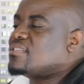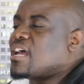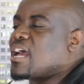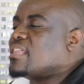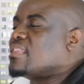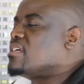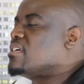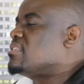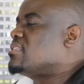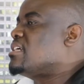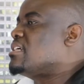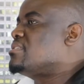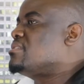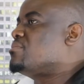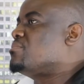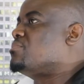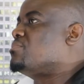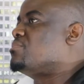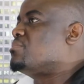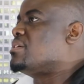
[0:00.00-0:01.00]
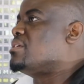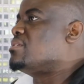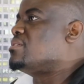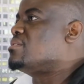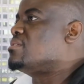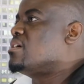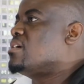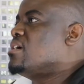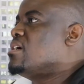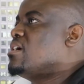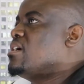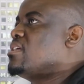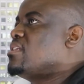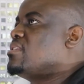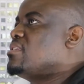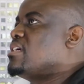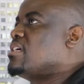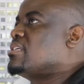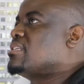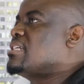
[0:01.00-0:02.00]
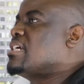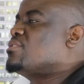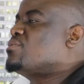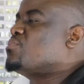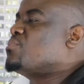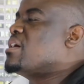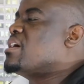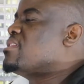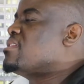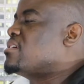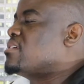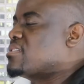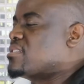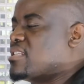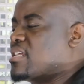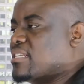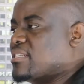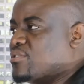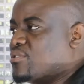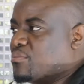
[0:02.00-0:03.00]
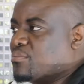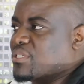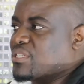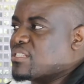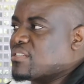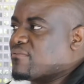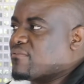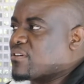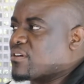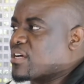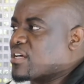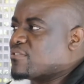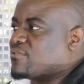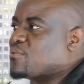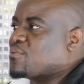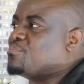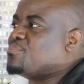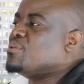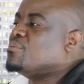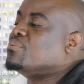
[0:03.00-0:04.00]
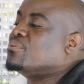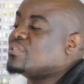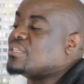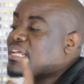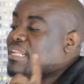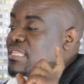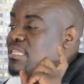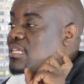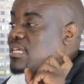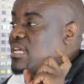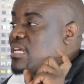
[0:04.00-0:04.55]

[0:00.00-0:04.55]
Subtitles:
I think that's that's where things start to be difficult for people that